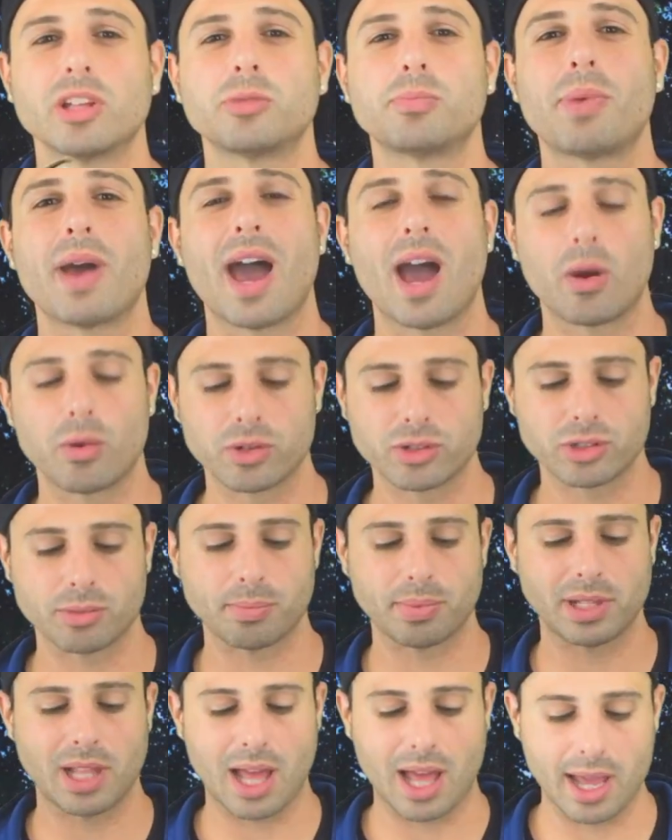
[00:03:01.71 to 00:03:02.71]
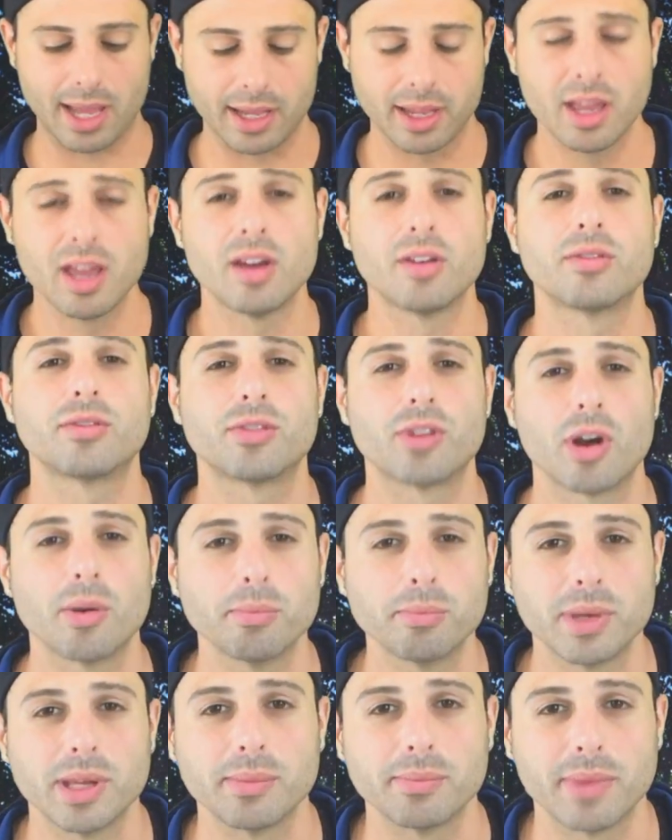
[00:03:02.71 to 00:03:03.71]
power supply from
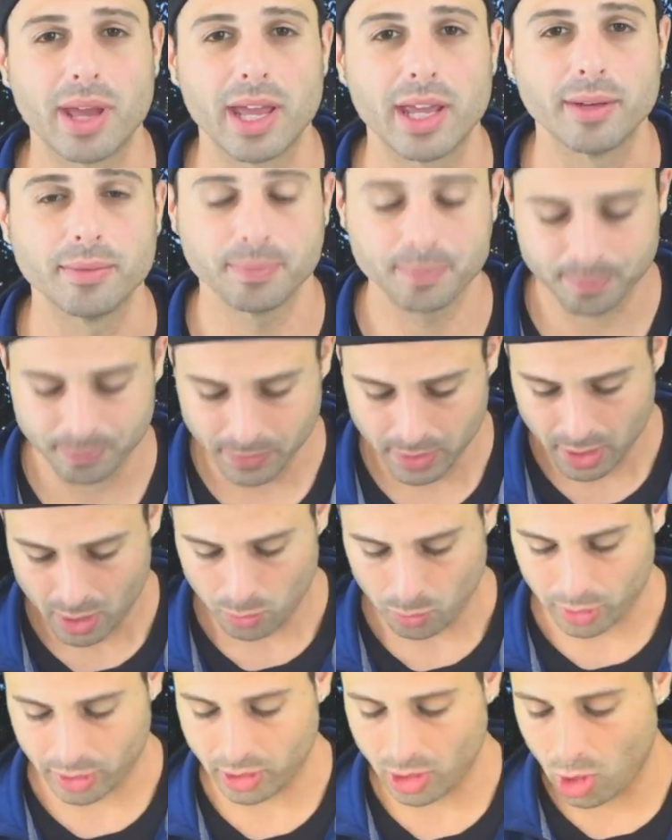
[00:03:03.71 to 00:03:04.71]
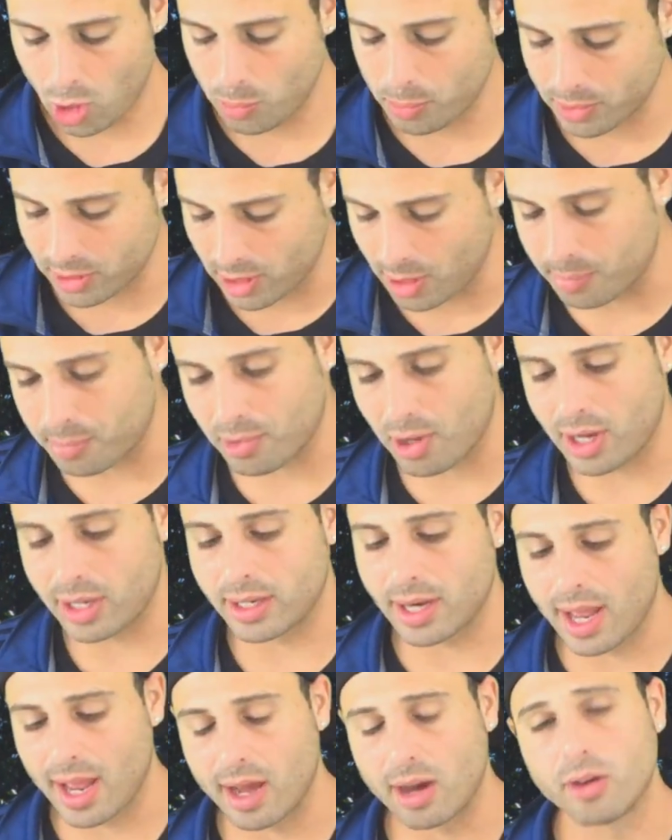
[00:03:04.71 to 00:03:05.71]
Bitmain. We're gonna open it up right
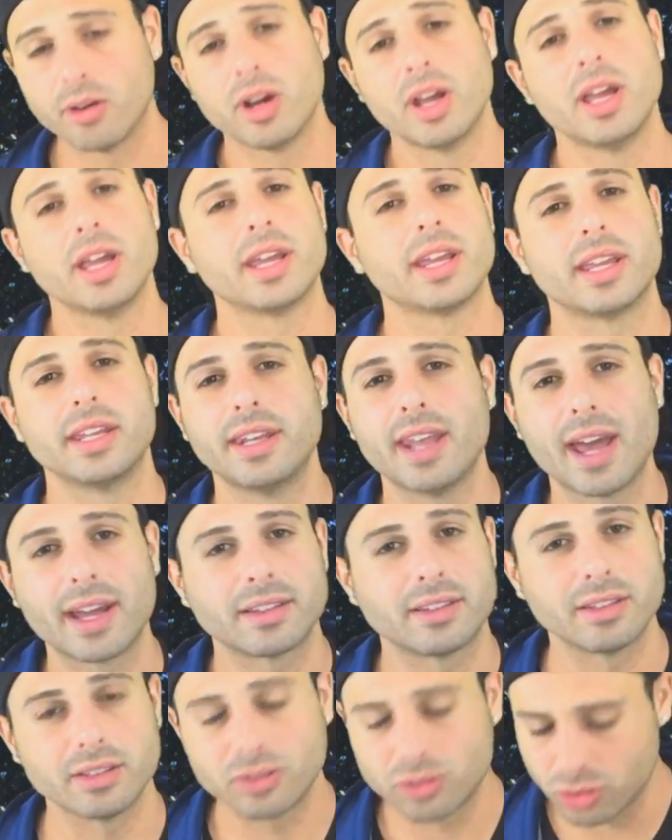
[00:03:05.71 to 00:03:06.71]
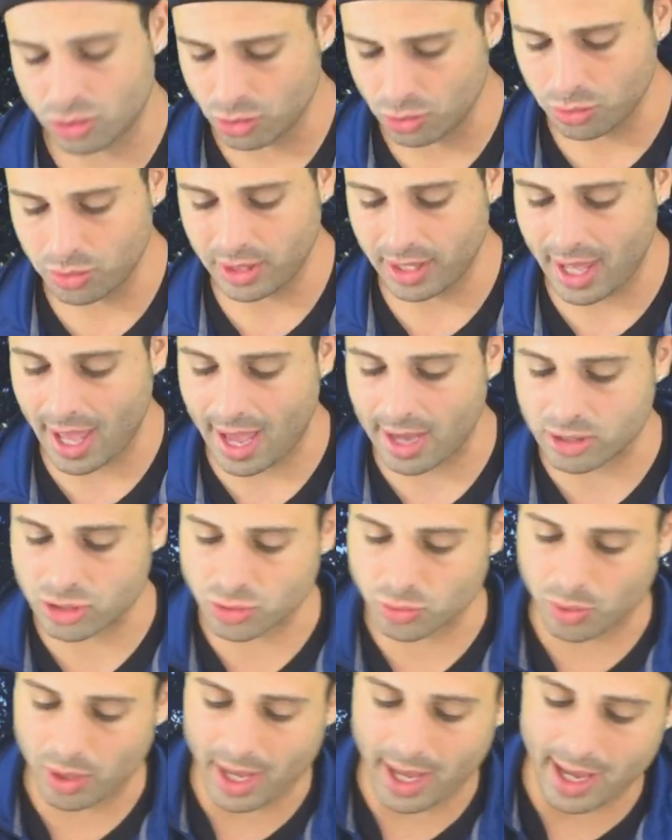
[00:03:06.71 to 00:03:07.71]
now, connect it to the
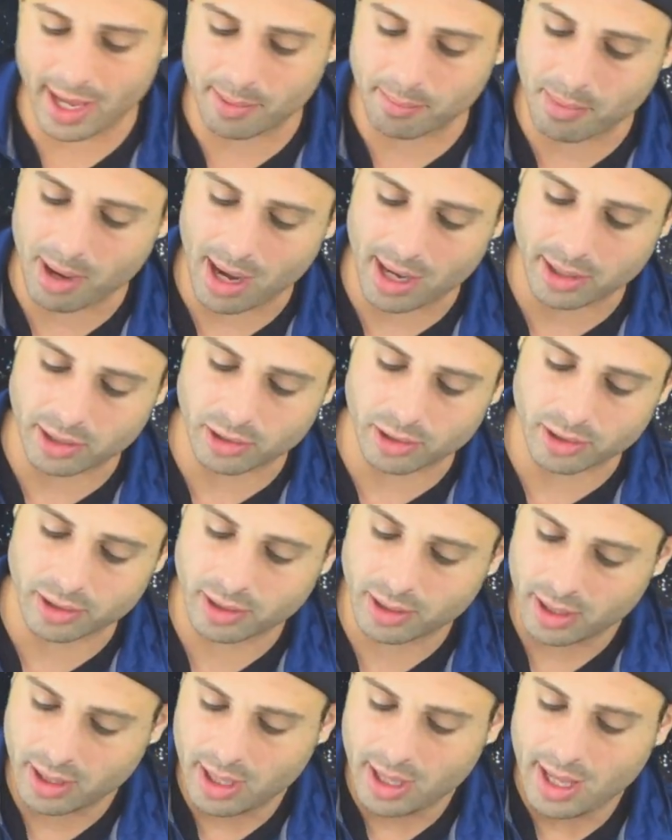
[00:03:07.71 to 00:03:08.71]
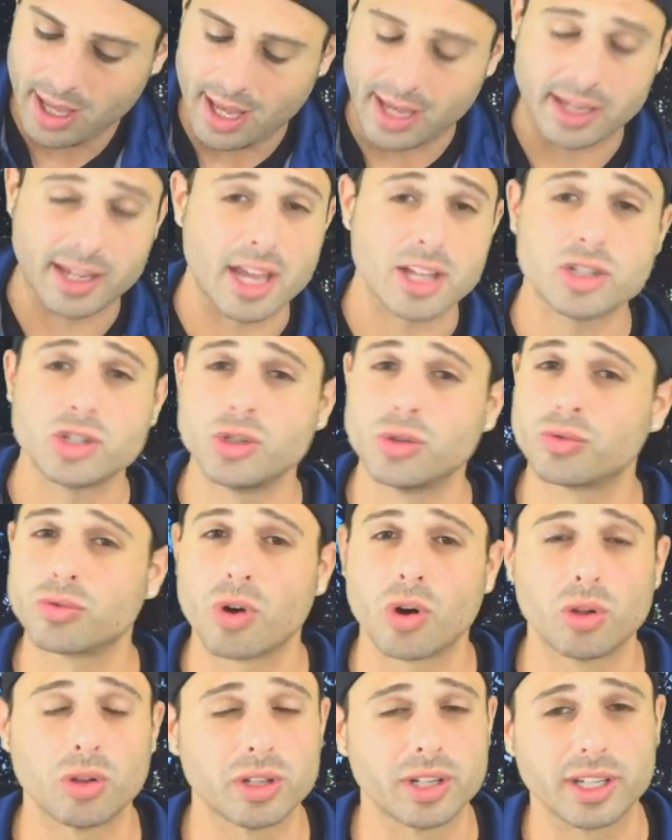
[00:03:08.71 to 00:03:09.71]
actual Antminer, and get you
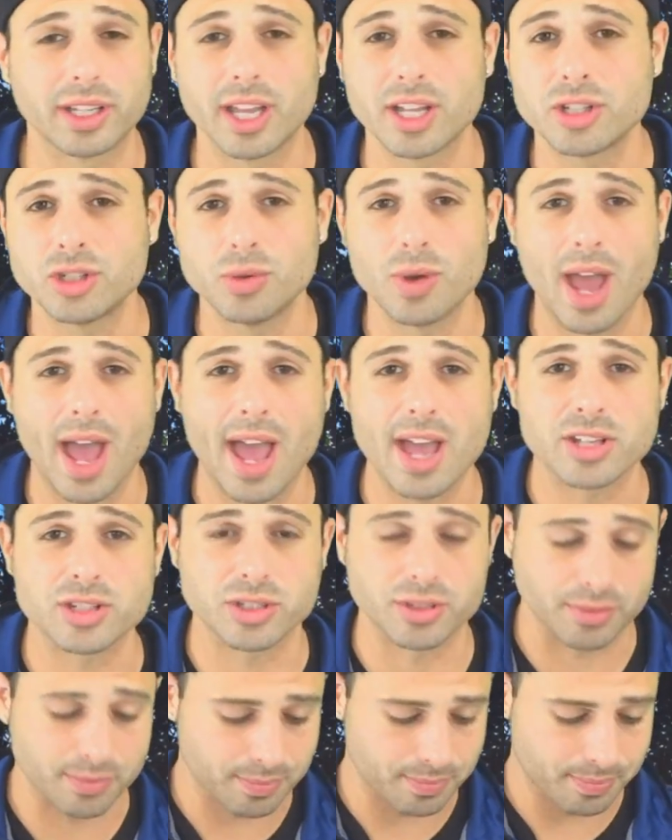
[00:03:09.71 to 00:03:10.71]
rolling and get you hashing.